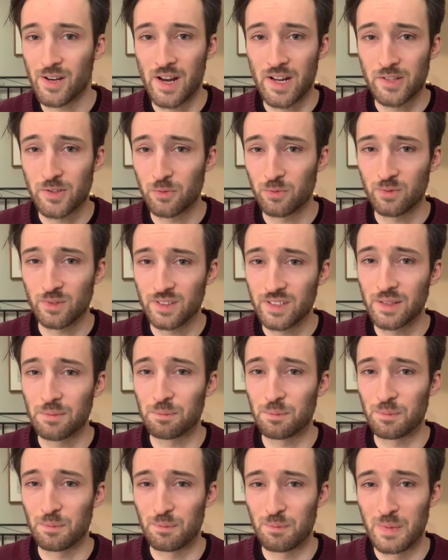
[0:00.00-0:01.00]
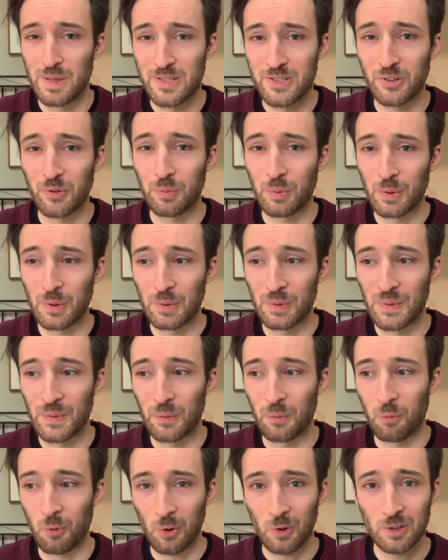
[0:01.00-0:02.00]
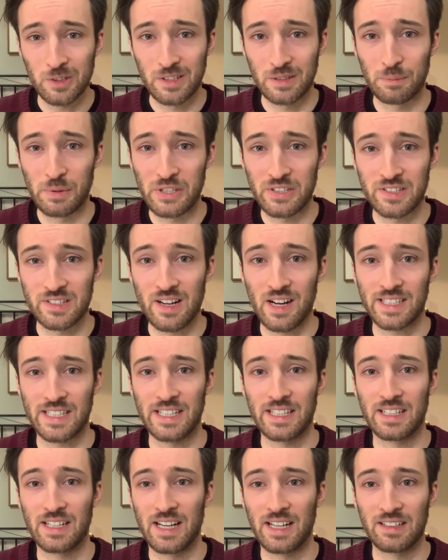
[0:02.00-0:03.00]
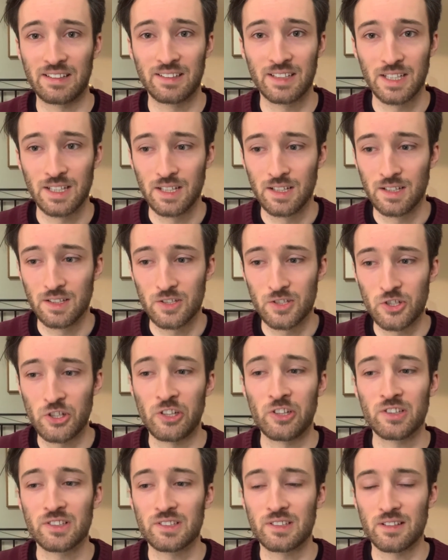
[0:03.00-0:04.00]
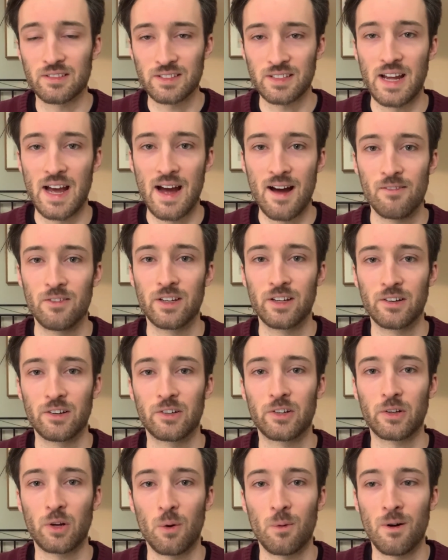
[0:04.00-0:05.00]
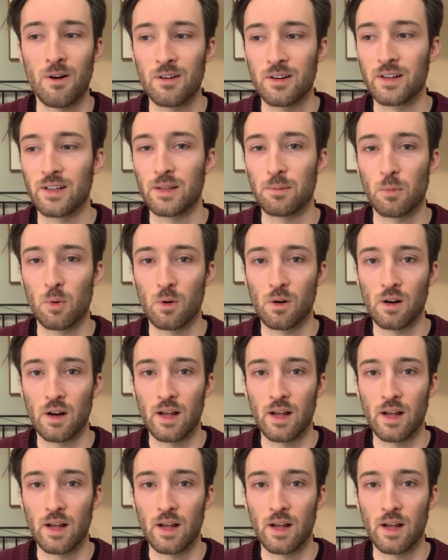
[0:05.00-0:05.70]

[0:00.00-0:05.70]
It's a really miserable world to be stuck in, and she just doesn't have it in her to go on anymore.